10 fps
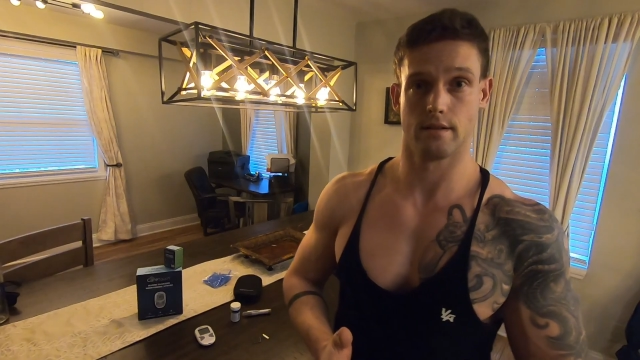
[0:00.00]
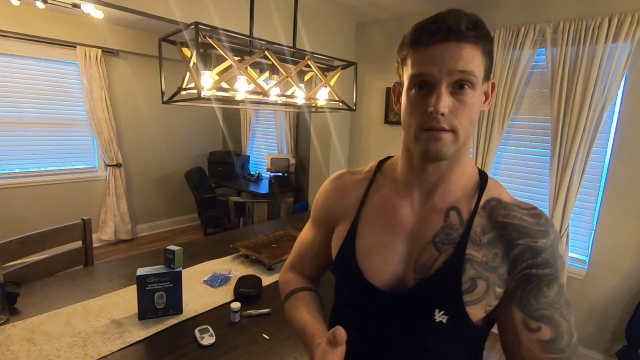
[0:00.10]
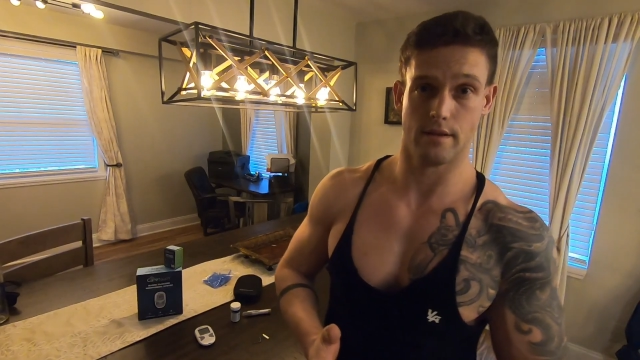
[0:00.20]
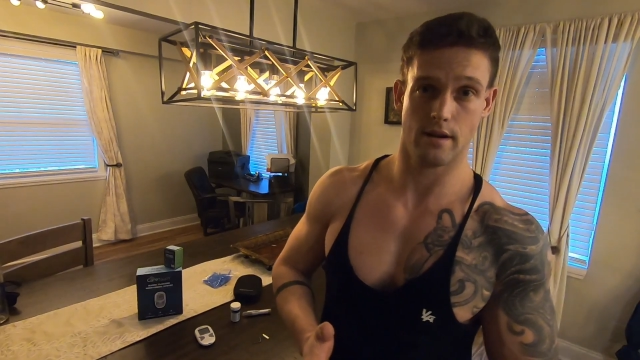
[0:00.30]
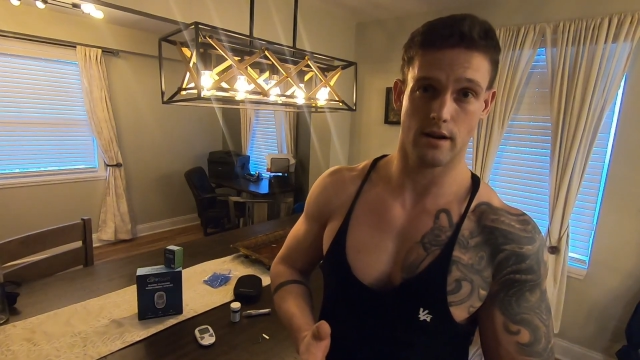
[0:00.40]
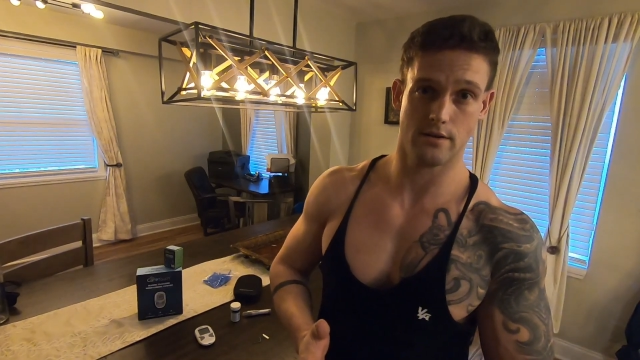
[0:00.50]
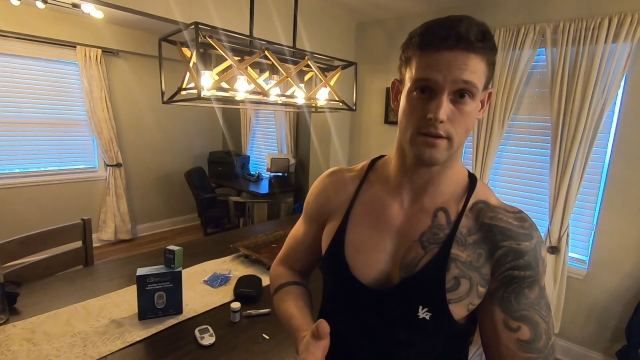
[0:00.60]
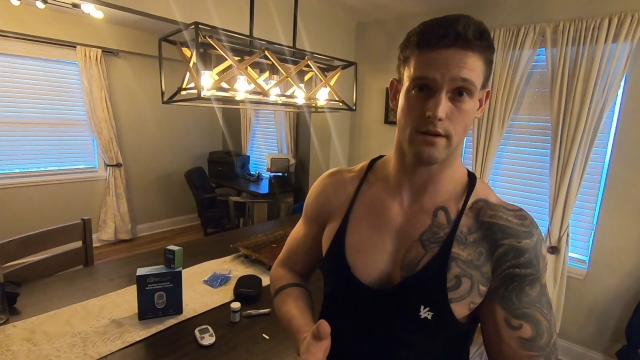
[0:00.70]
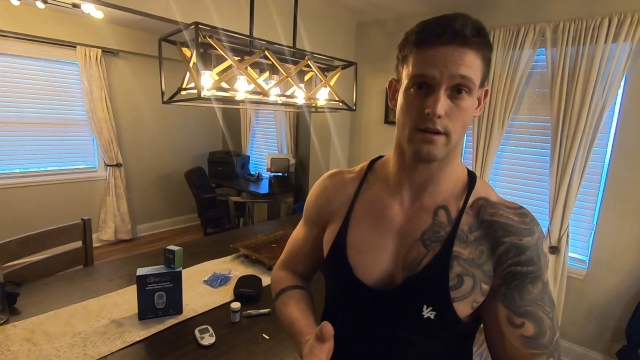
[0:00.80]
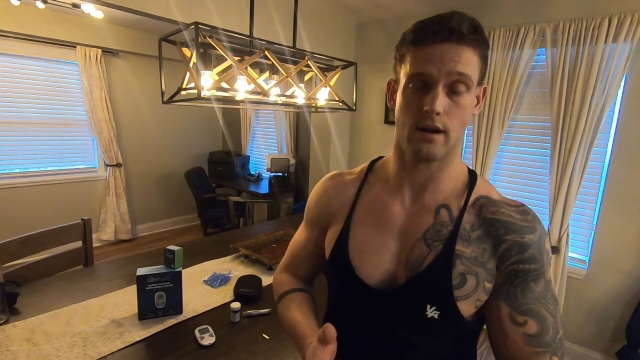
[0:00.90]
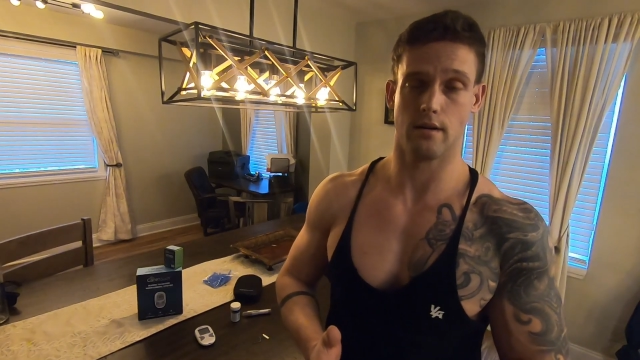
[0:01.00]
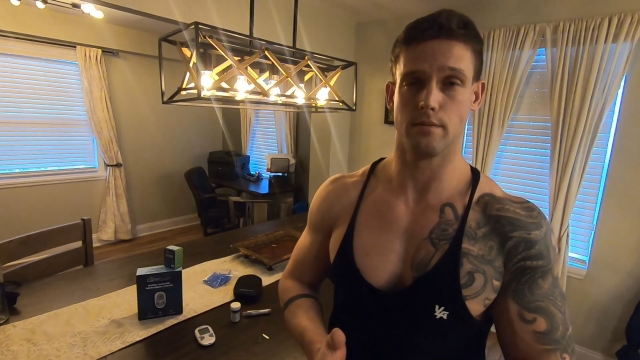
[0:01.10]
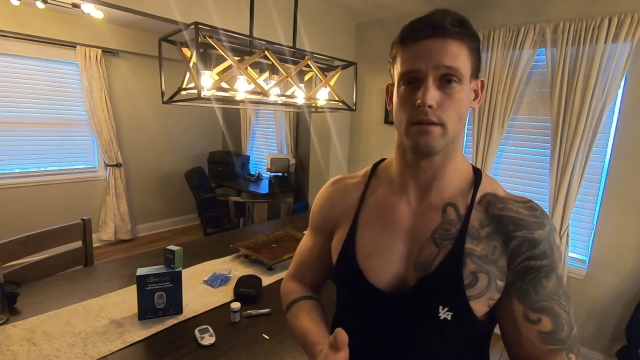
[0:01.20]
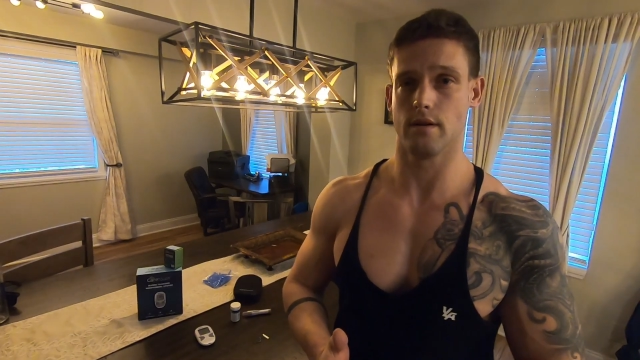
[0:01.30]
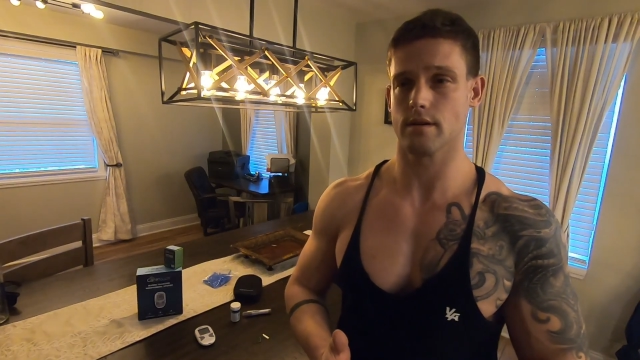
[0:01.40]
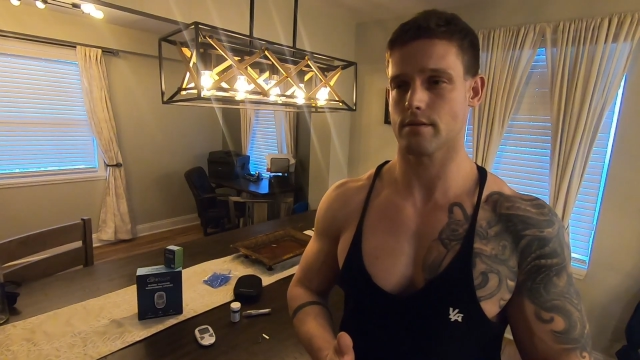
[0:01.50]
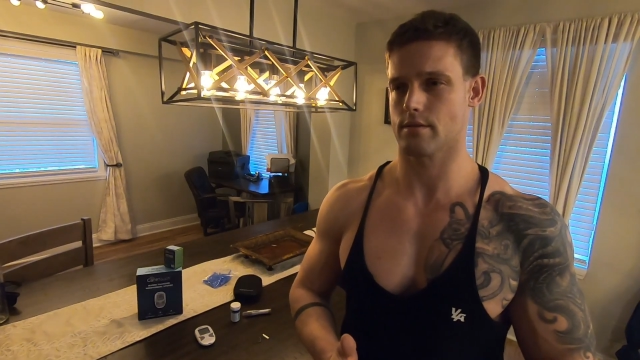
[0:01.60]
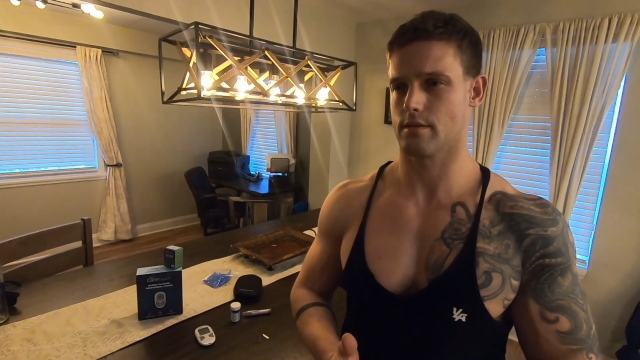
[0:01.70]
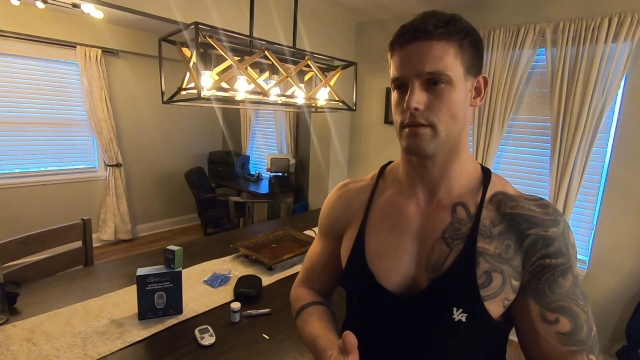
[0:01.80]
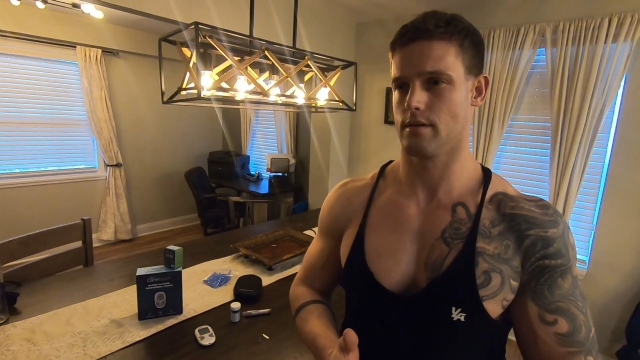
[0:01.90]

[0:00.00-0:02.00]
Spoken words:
dehydrate complex,